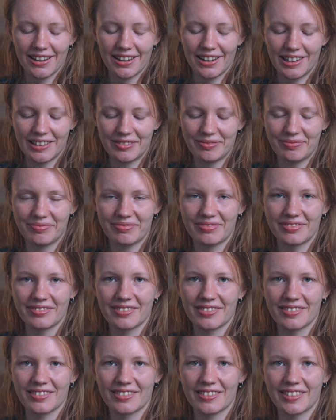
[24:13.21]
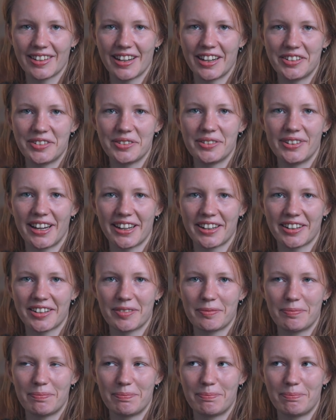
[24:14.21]
I do
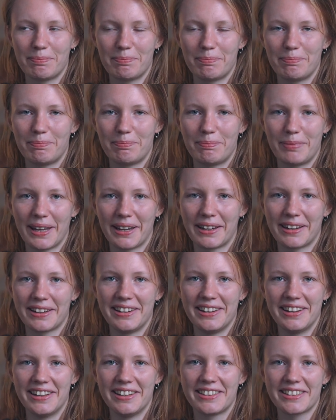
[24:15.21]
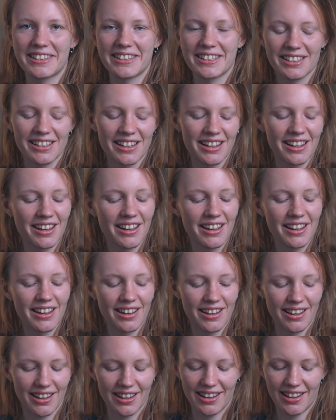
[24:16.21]
like big knits,
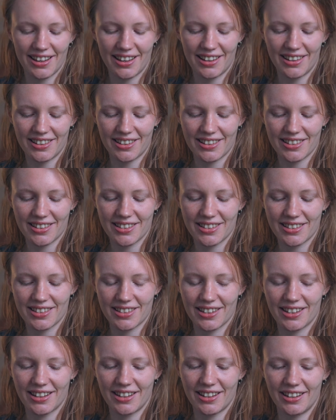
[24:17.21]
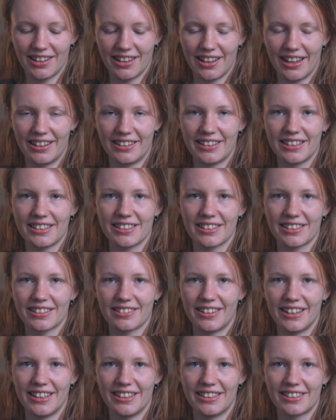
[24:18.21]
and yeah, this is
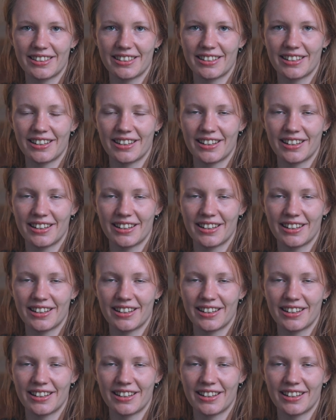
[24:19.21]
quite